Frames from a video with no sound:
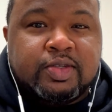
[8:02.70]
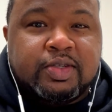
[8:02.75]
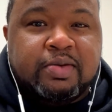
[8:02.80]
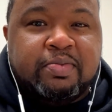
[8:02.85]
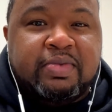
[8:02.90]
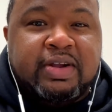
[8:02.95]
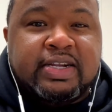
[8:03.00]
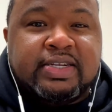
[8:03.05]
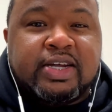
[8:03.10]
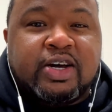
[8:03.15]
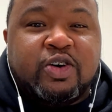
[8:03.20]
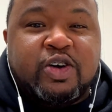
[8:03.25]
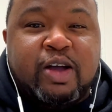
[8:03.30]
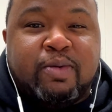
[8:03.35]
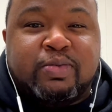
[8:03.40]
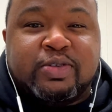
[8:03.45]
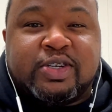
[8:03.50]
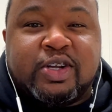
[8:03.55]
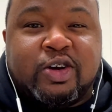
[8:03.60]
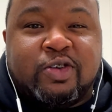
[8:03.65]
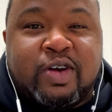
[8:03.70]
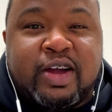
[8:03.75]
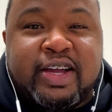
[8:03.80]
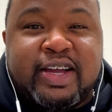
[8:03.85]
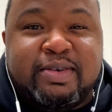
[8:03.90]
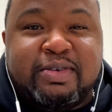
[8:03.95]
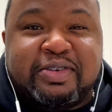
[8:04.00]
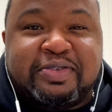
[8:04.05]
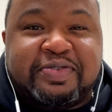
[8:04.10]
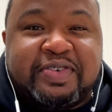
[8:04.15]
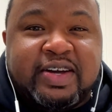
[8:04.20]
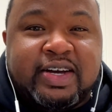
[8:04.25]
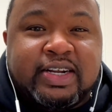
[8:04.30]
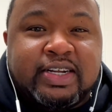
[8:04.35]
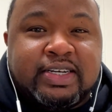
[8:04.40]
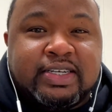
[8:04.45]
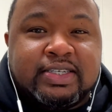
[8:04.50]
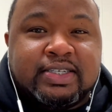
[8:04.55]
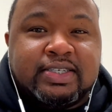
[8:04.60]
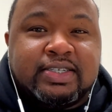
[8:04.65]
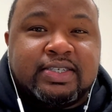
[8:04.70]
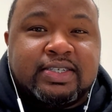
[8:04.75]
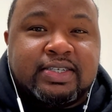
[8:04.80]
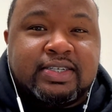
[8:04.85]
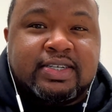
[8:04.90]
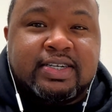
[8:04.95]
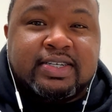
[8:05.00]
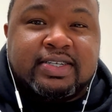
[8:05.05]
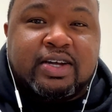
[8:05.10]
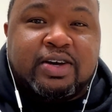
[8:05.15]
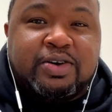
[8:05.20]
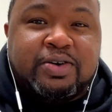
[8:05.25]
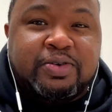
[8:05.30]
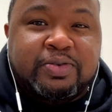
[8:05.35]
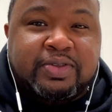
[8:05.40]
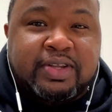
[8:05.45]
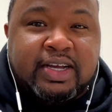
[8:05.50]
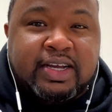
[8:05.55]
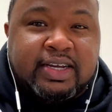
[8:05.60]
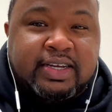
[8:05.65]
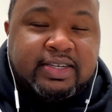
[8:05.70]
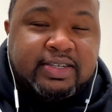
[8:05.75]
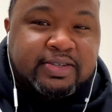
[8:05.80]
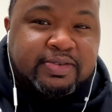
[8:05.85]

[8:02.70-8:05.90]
Man, this whole episode right here was funny. This whole thing.